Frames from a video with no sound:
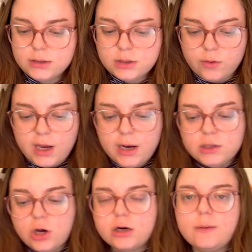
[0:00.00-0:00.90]
So it kind of
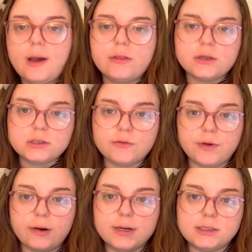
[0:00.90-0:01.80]
talked about this
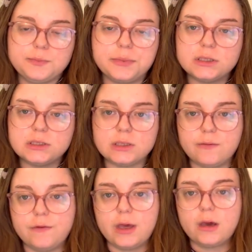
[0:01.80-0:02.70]
very
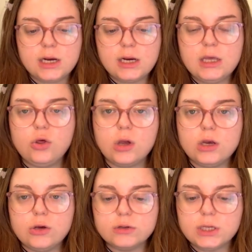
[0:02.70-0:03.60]
specific technique you can
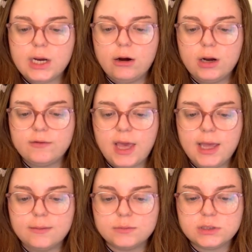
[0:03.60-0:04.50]
use in narrative
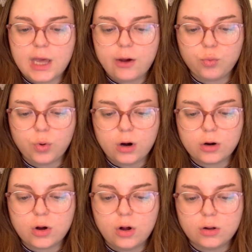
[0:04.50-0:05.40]
games that were
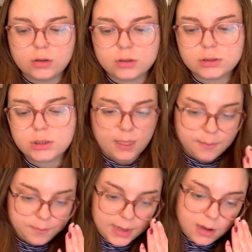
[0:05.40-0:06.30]
called
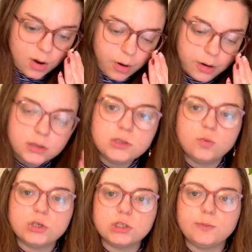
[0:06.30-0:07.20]
beat cards,
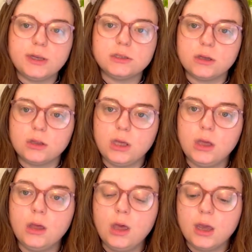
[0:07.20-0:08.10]
which is basically
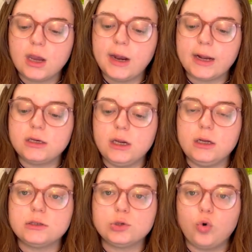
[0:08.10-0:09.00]
connecting
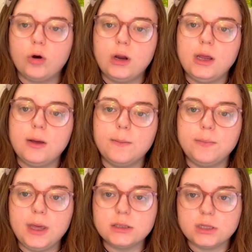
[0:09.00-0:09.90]
story
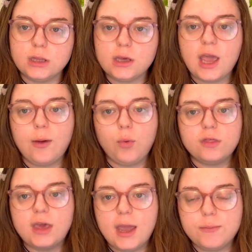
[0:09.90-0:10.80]
beats in the game with
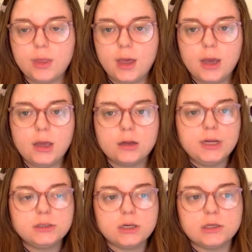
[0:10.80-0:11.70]
gameplay
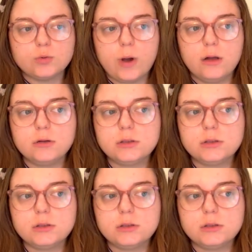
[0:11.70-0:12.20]
beats as well.